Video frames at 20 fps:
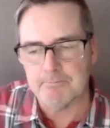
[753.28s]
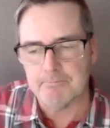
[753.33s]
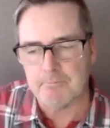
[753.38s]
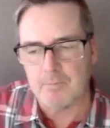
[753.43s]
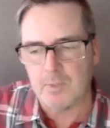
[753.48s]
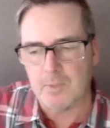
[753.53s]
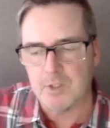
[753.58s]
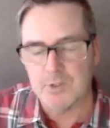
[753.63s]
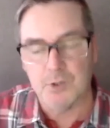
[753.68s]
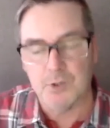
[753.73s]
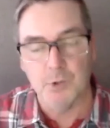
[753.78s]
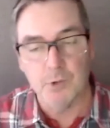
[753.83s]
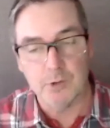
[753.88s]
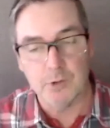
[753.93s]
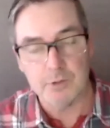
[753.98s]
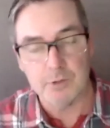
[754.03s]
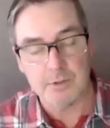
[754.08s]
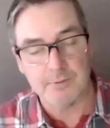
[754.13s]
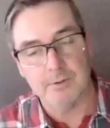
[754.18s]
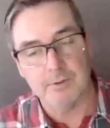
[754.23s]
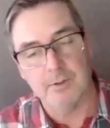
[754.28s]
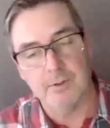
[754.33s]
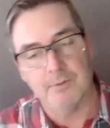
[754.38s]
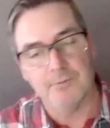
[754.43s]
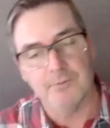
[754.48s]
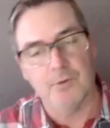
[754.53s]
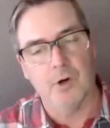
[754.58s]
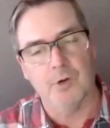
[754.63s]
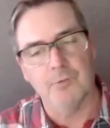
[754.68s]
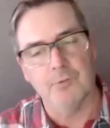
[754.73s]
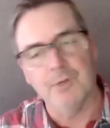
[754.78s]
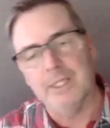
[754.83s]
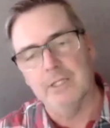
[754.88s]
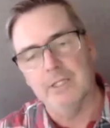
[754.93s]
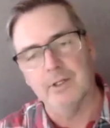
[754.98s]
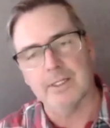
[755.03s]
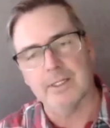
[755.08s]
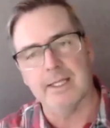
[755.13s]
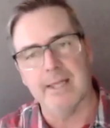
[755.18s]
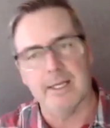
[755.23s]
tools for relooking
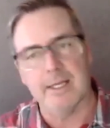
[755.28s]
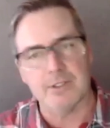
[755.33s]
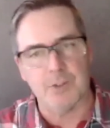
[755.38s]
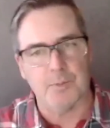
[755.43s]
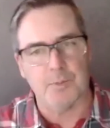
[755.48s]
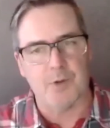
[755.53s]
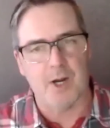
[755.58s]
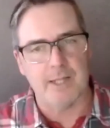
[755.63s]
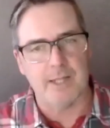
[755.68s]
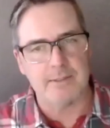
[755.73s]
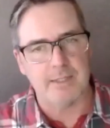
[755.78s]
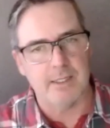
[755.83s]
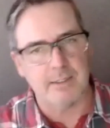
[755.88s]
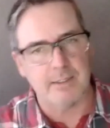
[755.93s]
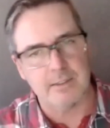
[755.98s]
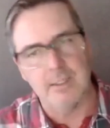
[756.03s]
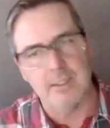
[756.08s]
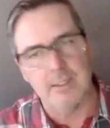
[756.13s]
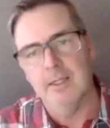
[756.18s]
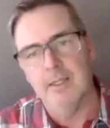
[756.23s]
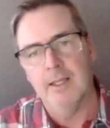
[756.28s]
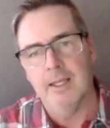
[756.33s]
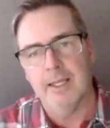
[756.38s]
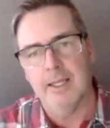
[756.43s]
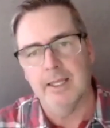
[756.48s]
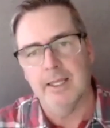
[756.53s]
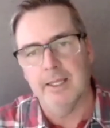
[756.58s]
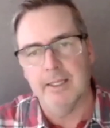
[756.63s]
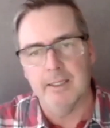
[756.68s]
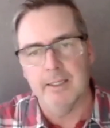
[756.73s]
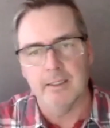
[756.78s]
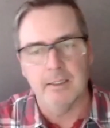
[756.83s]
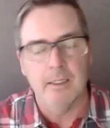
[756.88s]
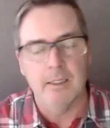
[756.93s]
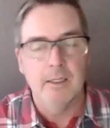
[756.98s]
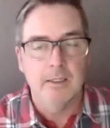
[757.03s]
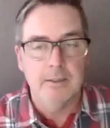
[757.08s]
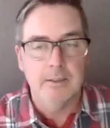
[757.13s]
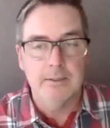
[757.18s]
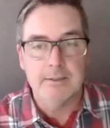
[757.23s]
at your process and
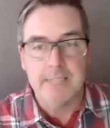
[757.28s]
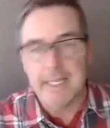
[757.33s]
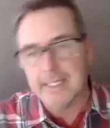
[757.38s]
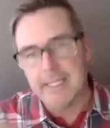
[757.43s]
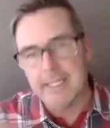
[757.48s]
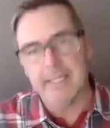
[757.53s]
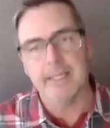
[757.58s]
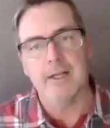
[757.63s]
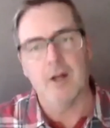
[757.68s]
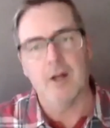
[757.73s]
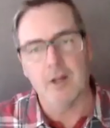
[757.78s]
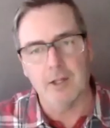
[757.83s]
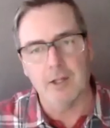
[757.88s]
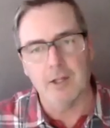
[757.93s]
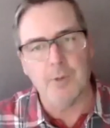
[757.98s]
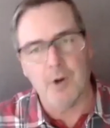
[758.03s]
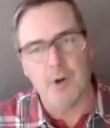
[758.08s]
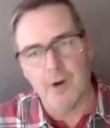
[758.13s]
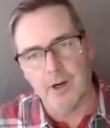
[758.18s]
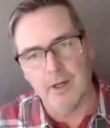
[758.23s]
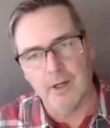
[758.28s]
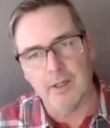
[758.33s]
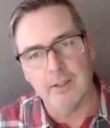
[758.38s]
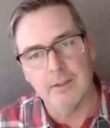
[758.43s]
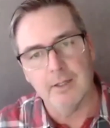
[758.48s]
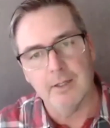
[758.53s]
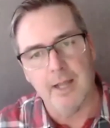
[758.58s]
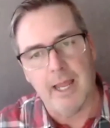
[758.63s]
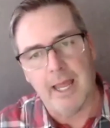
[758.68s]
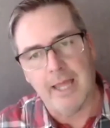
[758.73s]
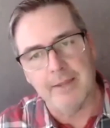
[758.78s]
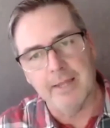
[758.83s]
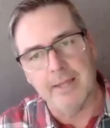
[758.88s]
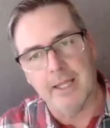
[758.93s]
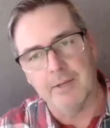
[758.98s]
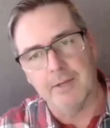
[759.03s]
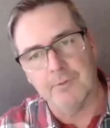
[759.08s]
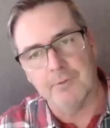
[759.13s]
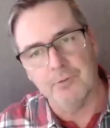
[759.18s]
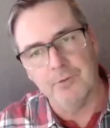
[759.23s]
taking it all apart and
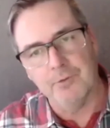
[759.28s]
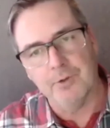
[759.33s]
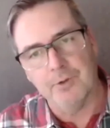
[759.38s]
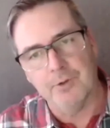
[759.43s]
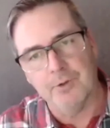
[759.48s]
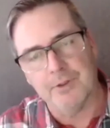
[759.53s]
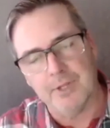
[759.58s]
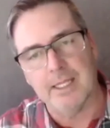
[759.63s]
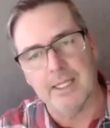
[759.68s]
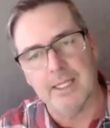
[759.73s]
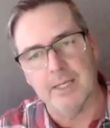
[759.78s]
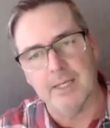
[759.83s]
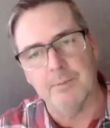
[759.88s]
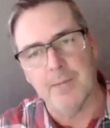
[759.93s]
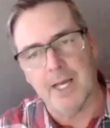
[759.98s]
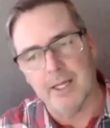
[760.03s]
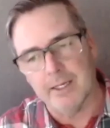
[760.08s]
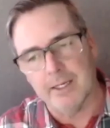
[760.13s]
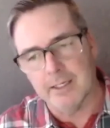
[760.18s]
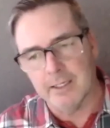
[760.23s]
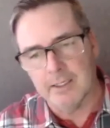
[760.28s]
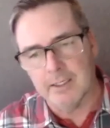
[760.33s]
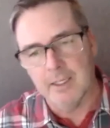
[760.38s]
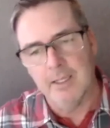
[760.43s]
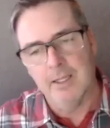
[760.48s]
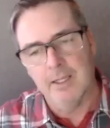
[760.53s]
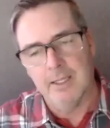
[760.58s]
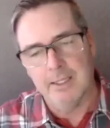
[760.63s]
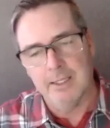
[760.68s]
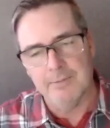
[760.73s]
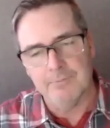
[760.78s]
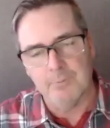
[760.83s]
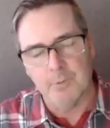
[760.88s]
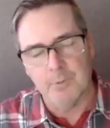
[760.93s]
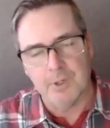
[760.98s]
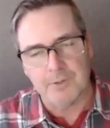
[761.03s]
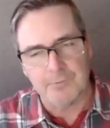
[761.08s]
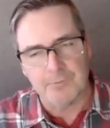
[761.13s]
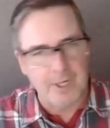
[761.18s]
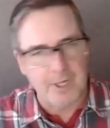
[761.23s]
then thinking about it with
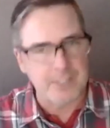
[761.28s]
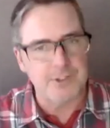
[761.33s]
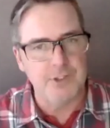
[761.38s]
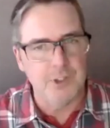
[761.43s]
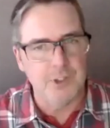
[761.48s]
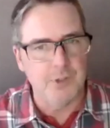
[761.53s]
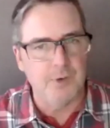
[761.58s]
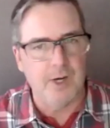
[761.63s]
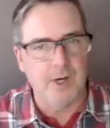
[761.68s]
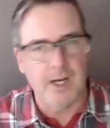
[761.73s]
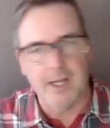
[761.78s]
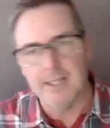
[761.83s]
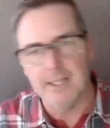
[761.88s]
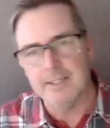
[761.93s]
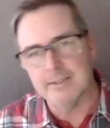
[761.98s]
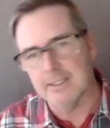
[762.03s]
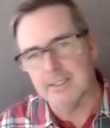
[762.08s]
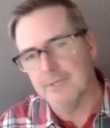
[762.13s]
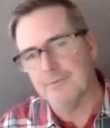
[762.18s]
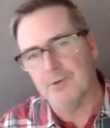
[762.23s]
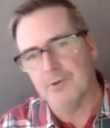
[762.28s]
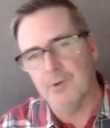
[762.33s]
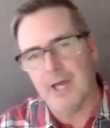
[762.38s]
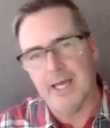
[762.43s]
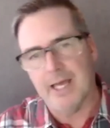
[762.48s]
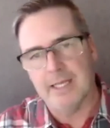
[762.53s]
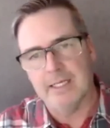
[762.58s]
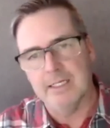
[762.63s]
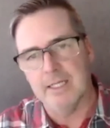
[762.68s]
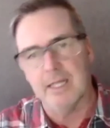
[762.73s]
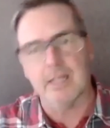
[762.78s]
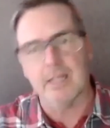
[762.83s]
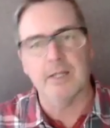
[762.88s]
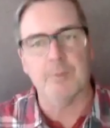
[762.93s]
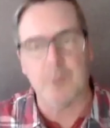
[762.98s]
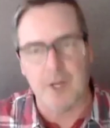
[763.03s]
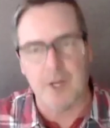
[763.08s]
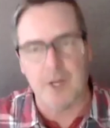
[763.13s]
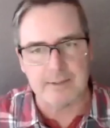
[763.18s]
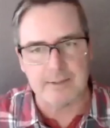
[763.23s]
fresh new eyes if you had none of the
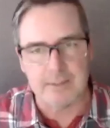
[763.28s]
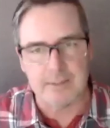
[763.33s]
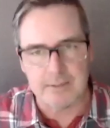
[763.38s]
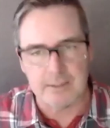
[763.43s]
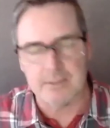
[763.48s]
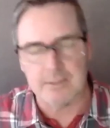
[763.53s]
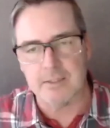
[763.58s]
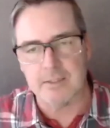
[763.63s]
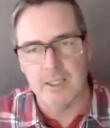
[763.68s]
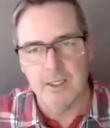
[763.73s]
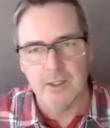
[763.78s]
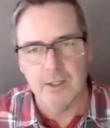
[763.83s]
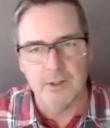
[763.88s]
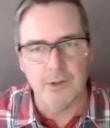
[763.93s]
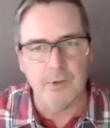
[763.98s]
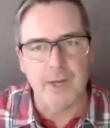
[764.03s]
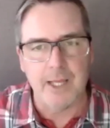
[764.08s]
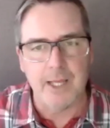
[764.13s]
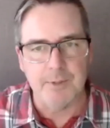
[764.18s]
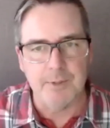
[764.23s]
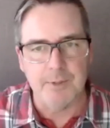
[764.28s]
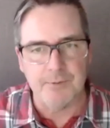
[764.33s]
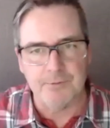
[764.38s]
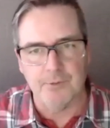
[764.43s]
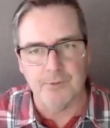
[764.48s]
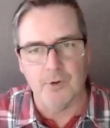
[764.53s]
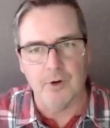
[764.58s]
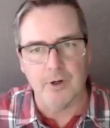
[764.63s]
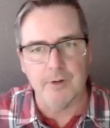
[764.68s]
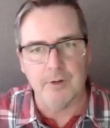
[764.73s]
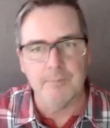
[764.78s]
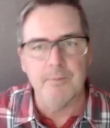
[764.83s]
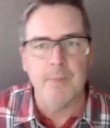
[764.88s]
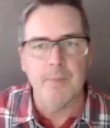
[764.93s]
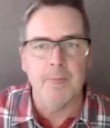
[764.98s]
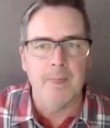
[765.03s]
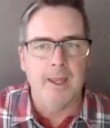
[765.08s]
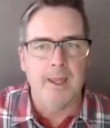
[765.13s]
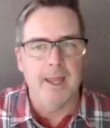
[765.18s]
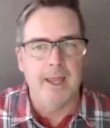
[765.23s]
processes you had before.
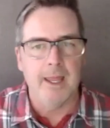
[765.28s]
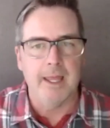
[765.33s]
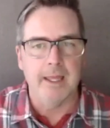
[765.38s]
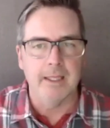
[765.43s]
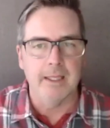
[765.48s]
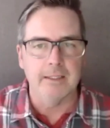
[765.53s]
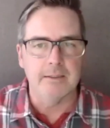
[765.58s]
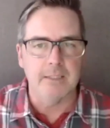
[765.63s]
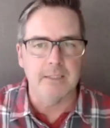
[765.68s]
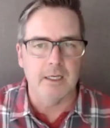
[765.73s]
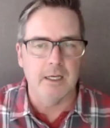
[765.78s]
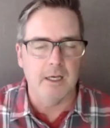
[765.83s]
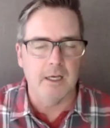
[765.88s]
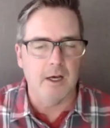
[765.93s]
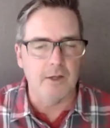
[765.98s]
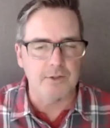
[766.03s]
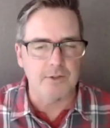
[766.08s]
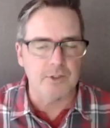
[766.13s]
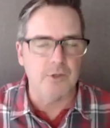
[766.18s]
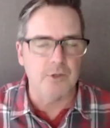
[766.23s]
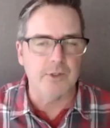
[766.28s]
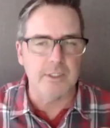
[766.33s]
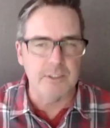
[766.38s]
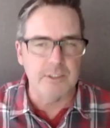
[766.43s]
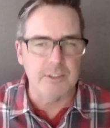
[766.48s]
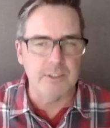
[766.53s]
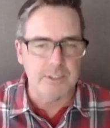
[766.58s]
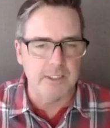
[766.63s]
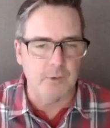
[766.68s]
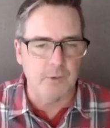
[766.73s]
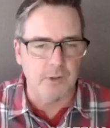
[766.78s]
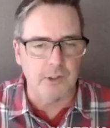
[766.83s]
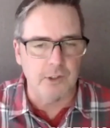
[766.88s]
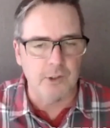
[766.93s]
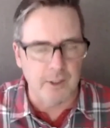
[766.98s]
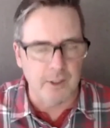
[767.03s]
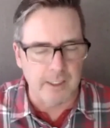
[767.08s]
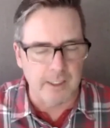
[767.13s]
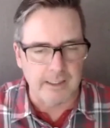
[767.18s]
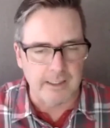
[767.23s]
And also continual
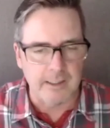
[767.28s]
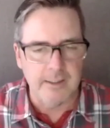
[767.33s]
learning